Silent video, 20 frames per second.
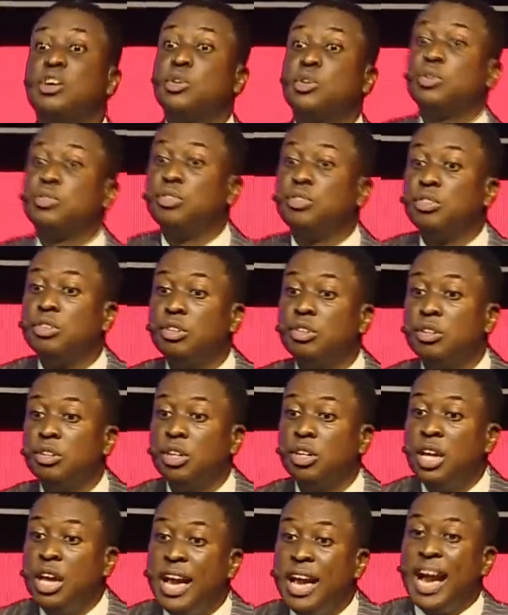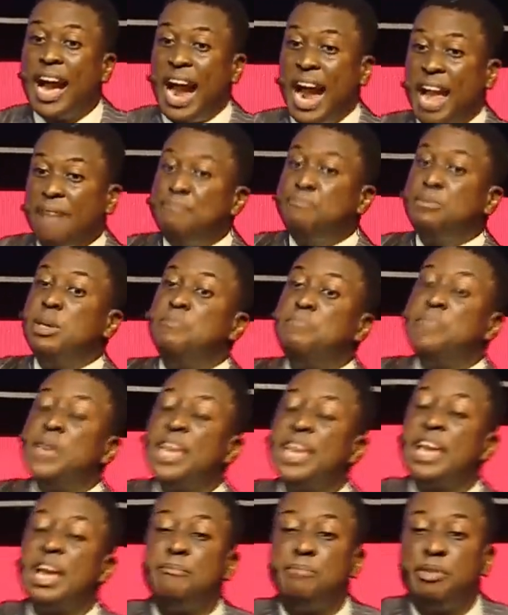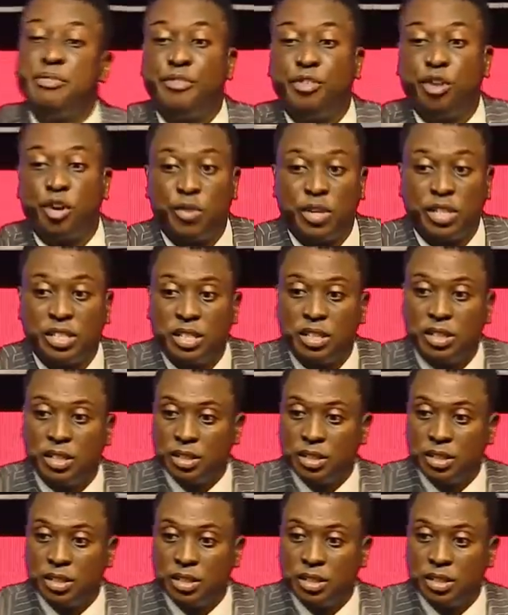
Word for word: growth. I prepare before it.